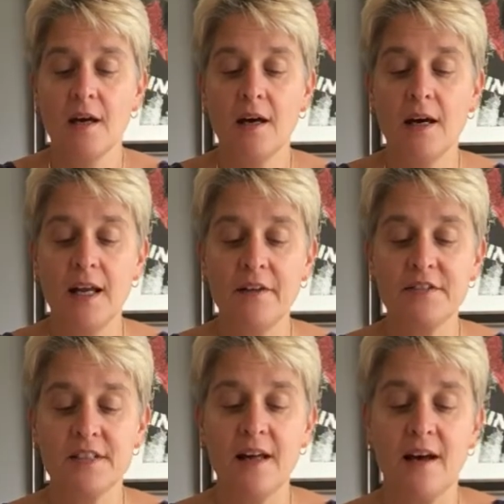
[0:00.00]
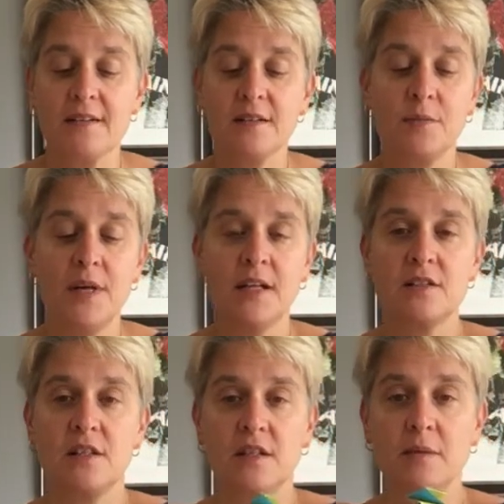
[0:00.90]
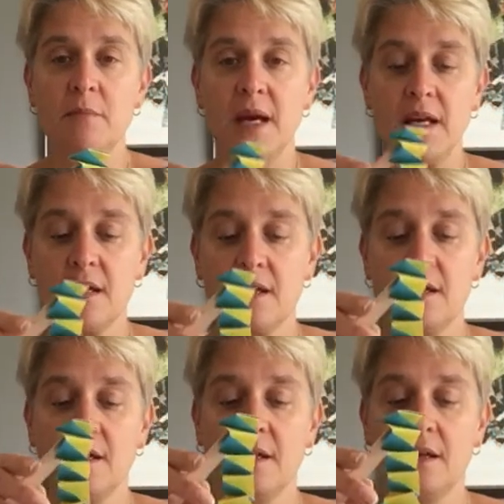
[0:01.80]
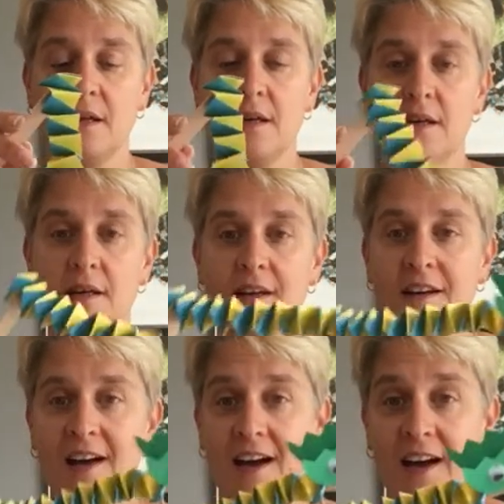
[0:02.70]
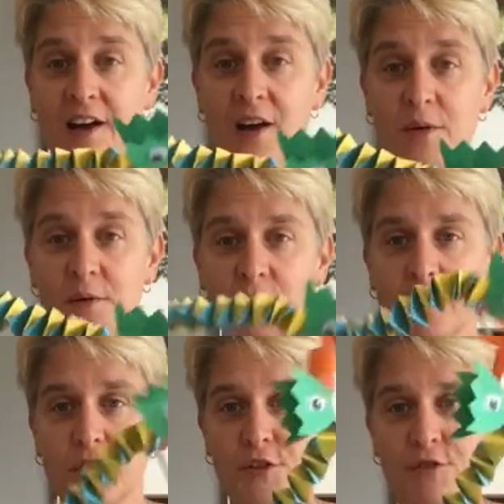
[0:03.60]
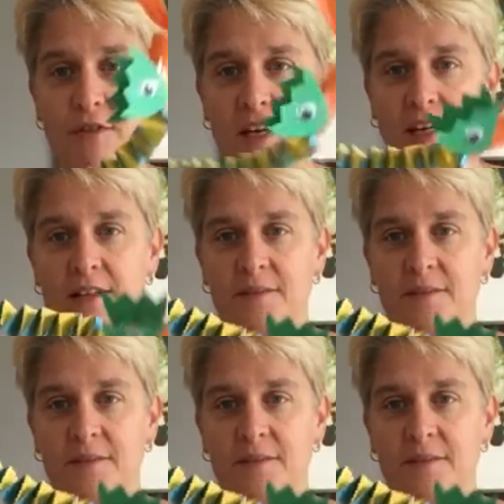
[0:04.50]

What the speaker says: and after that we're actually going to make our own dragon.